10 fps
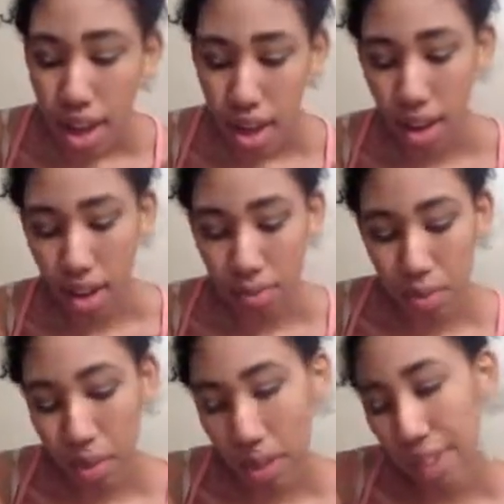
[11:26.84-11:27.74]
and I'm
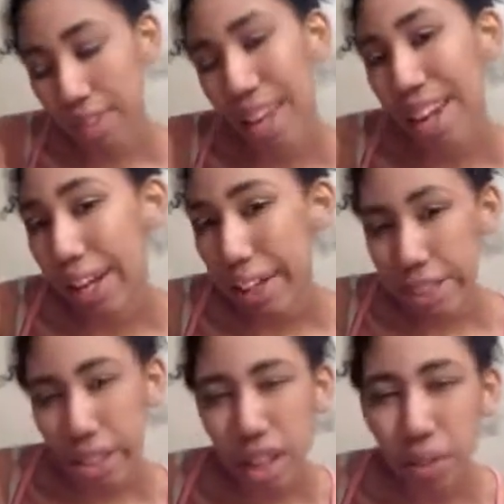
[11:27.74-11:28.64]
going to edit it
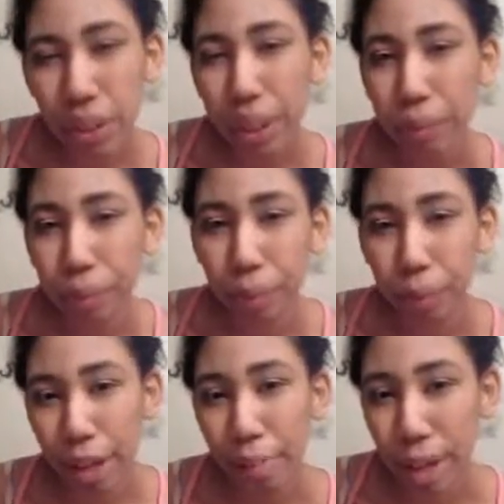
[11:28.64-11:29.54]
and stuff and
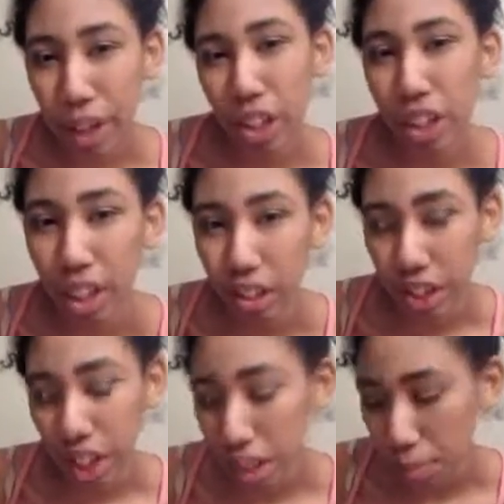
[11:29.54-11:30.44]
make it better and get a
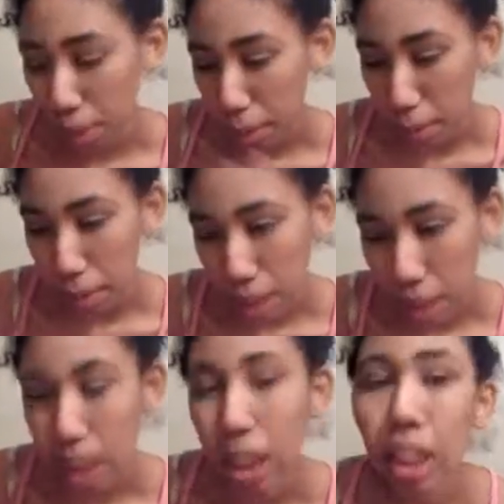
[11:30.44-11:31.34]
grade and blah blah
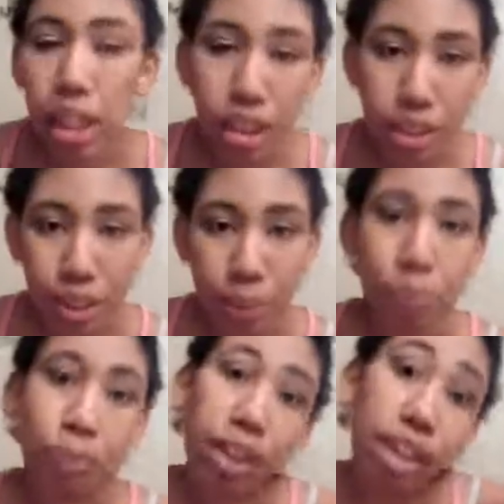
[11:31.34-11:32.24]
blah. So
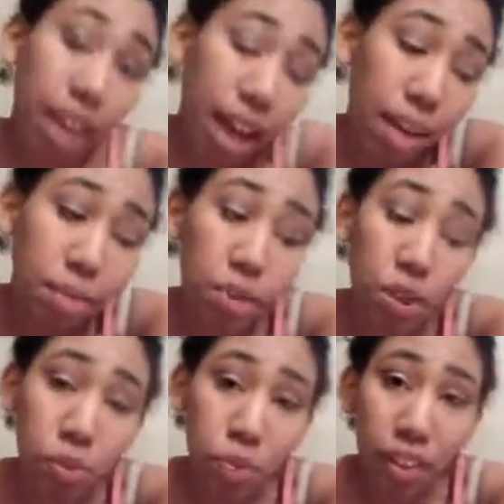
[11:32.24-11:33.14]
yeah, so I
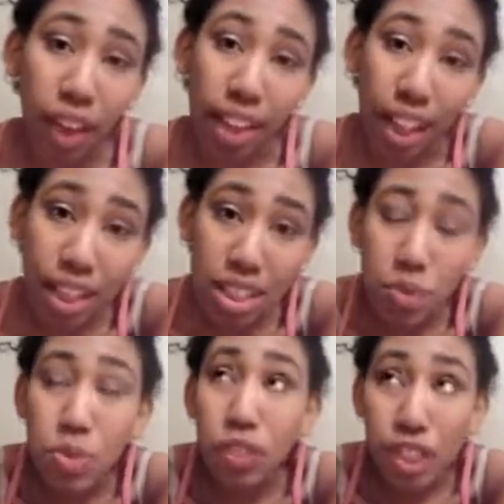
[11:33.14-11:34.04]
don't feel that class.
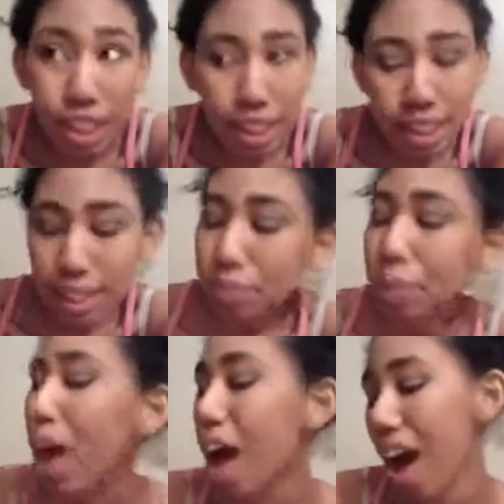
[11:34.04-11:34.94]
He was very nice.
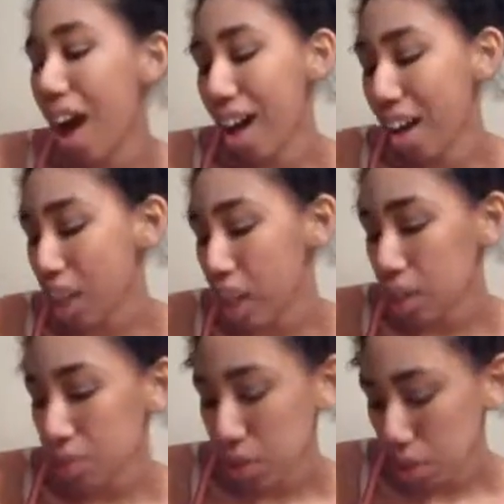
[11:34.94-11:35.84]

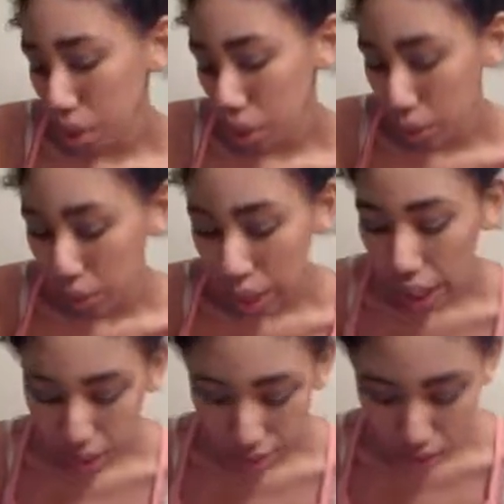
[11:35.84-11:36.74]
Um, so
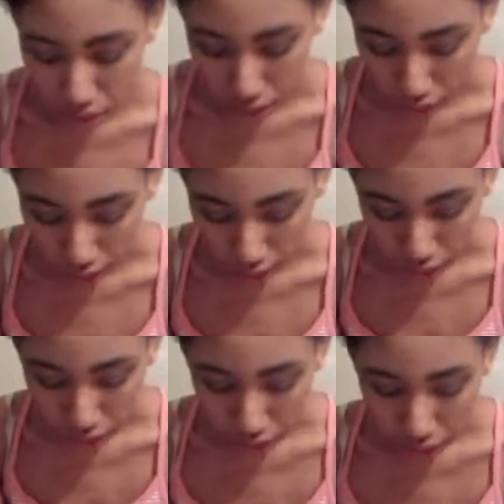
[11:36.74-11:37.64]
yeah, I have to do that.
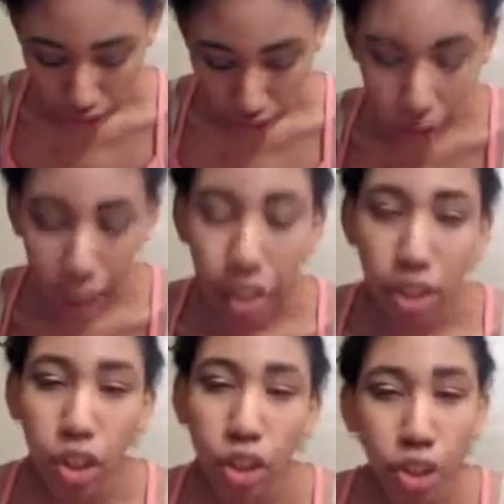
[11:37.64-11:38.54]
Like I
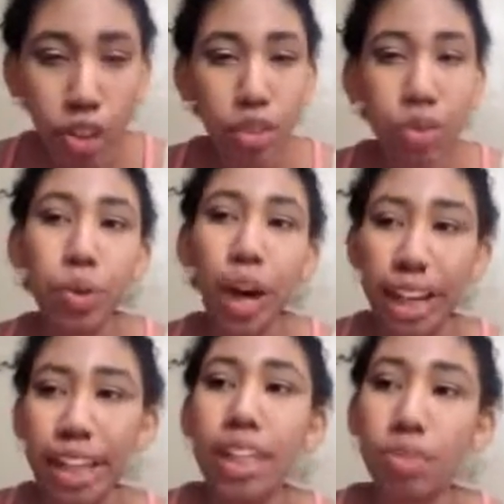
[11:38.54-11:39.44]
could try
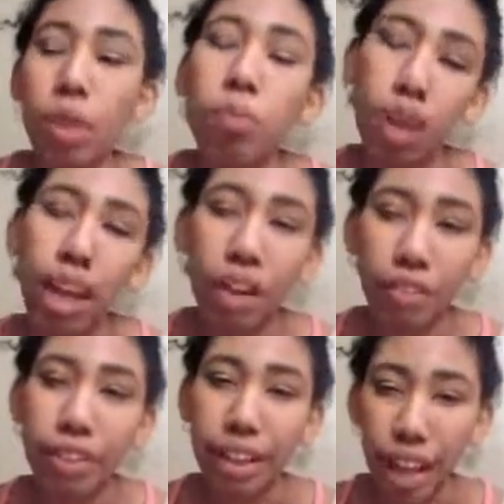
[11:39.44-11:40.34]
to give him what I
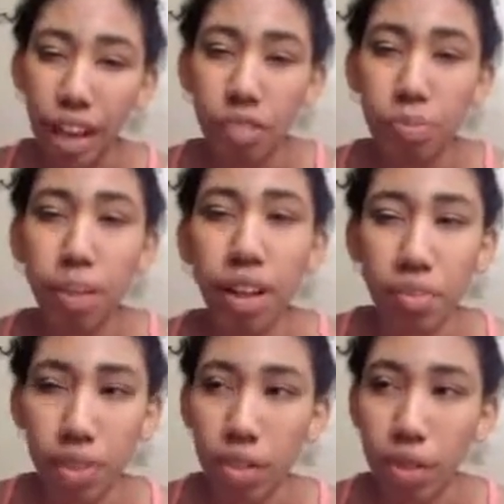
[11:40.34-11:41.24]
already have, but
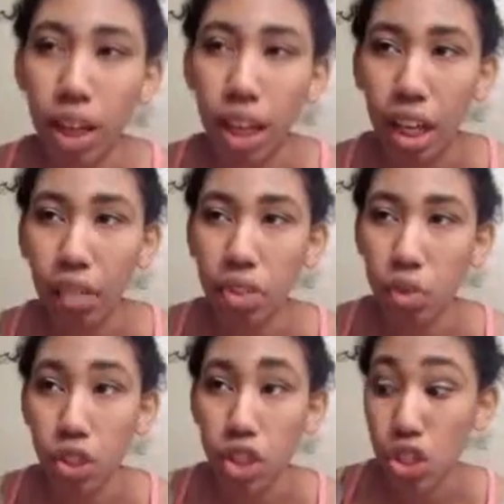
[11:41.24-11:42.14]
I feel like what I have is
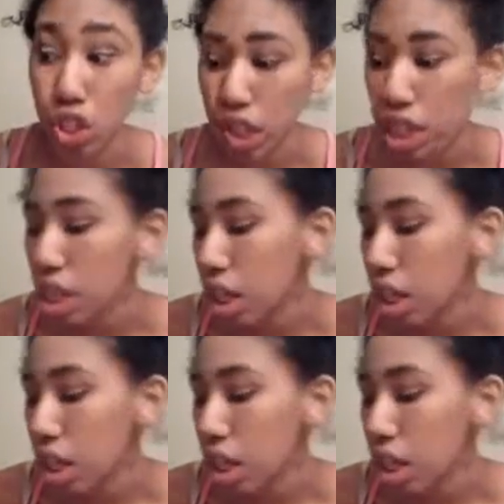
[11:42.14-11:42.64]
really shit,